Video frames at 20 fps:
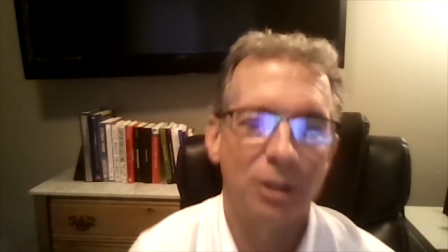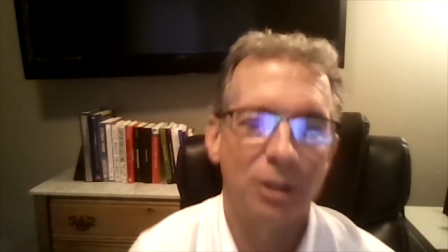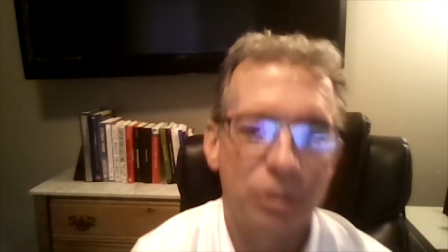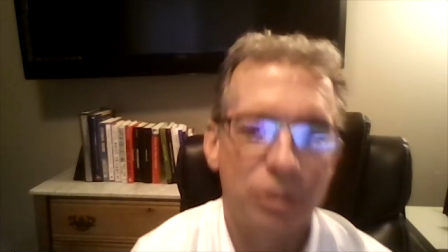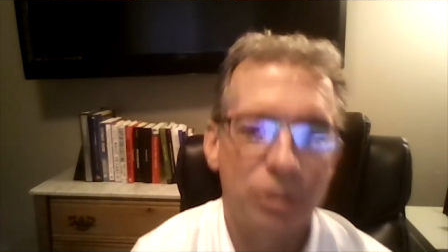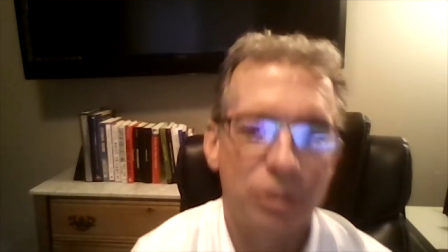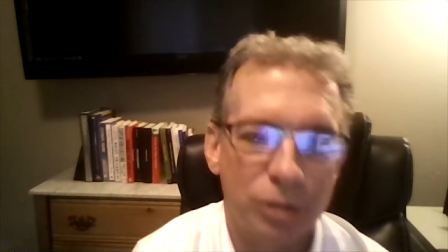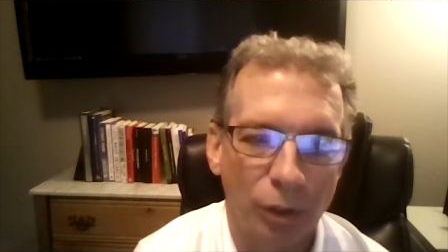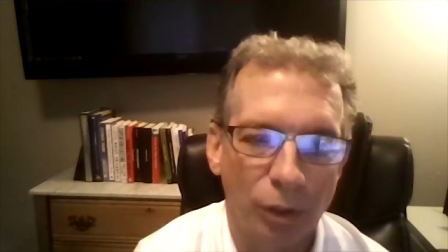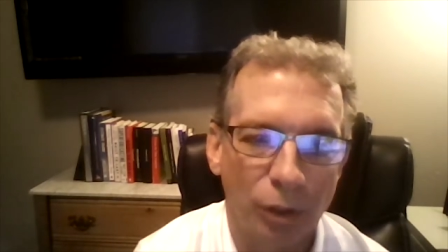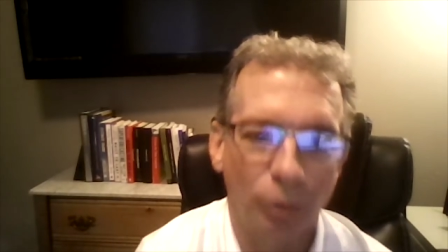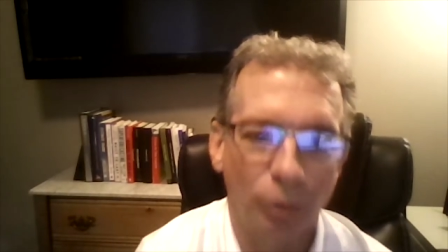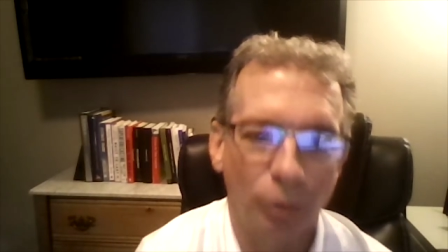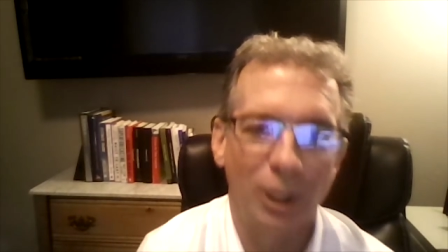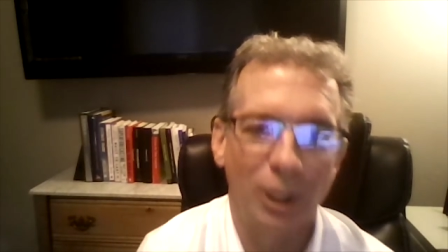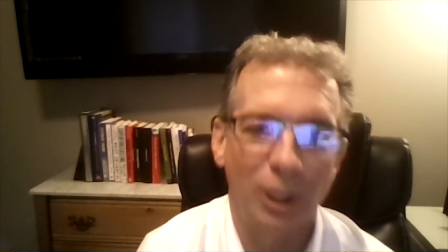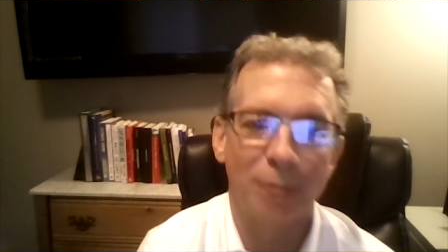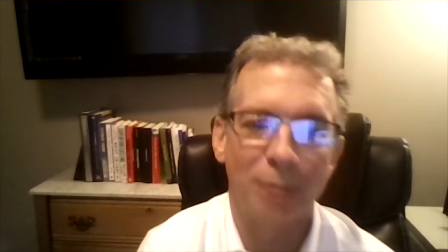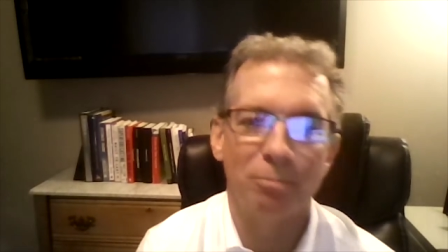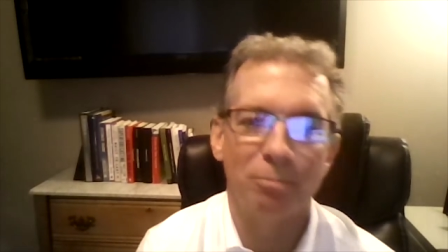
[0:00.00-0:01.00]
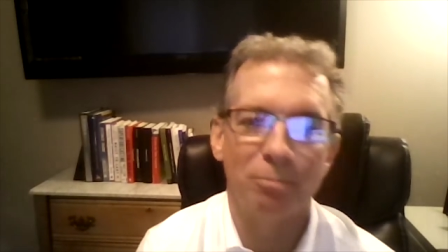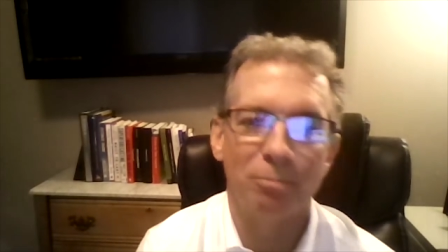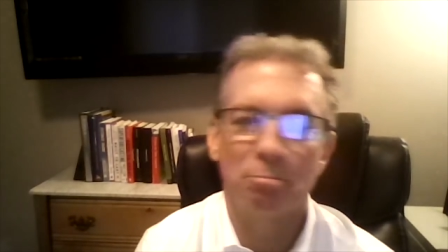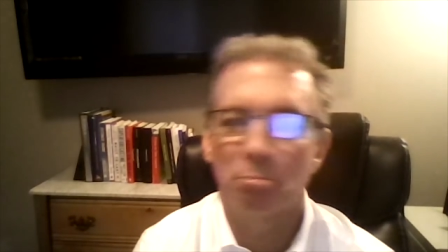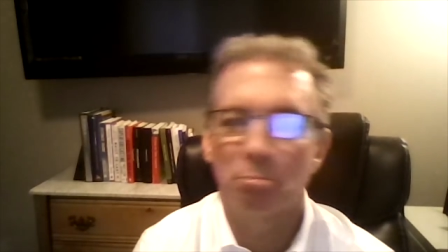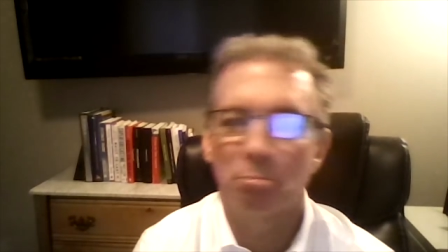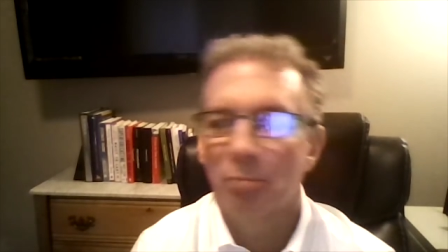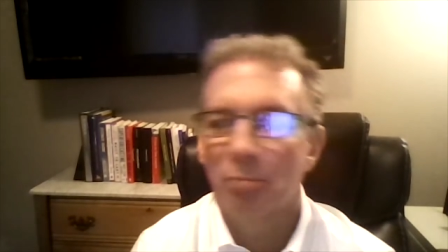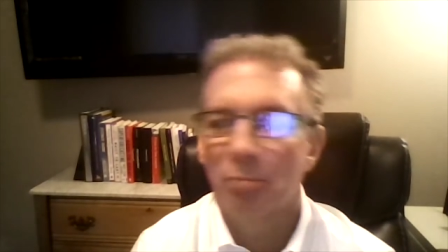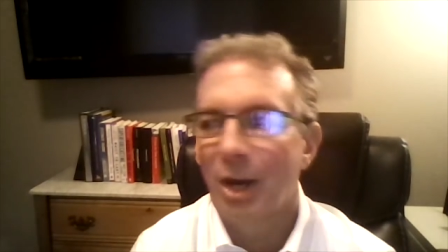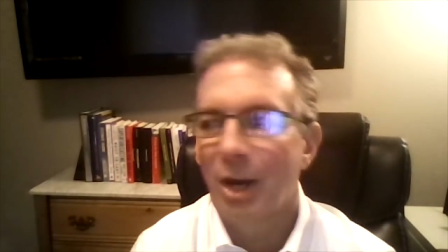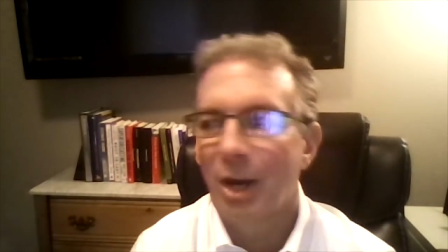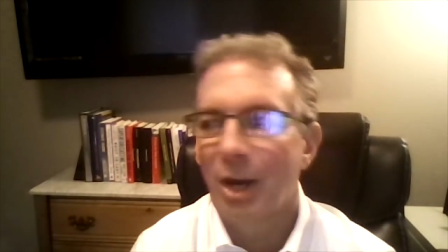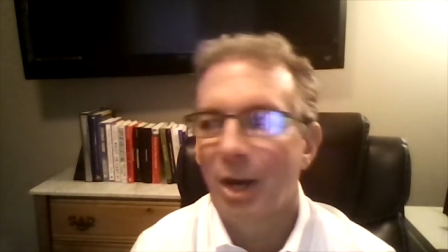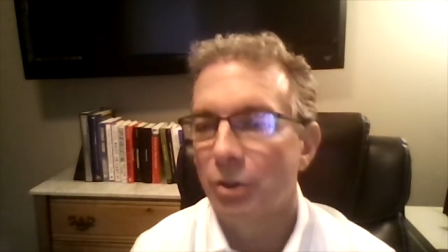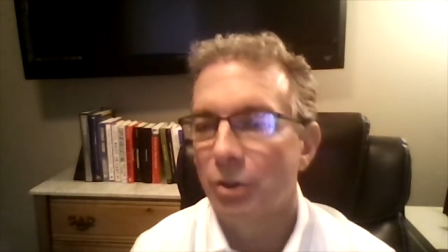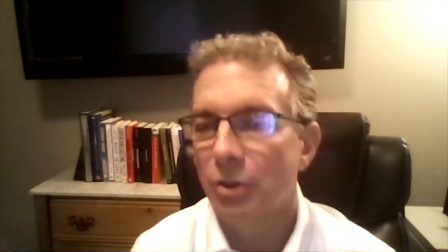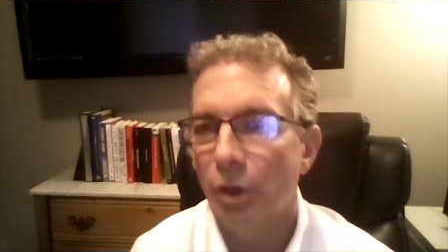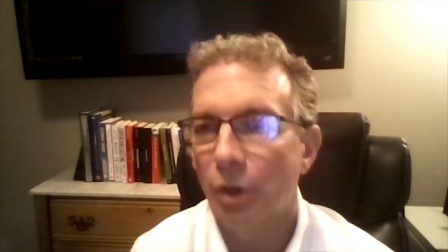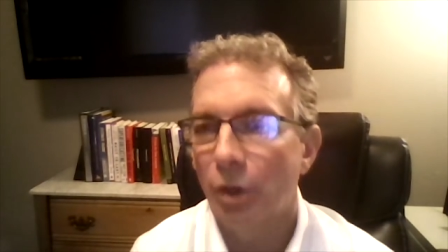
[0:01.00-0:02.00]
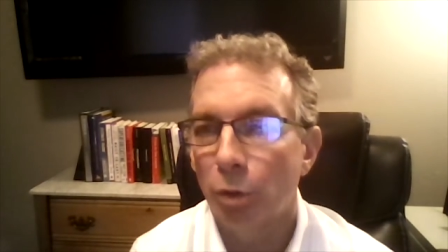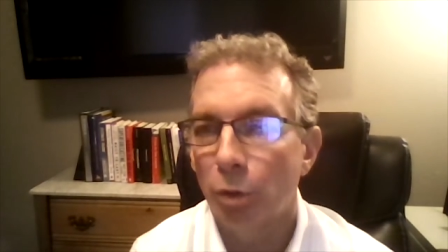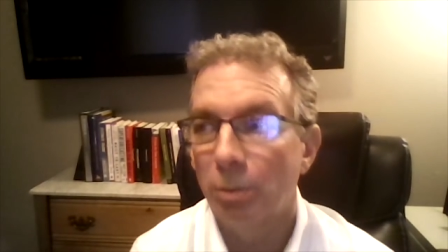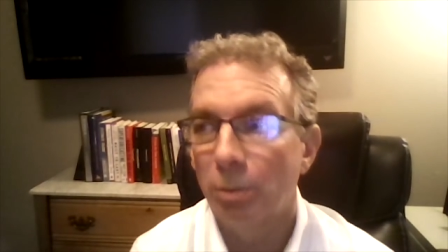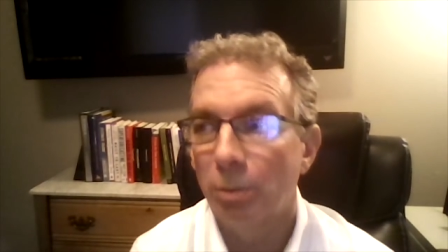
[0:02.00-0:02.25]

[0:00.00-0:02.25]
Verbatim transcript: So I was in the hole,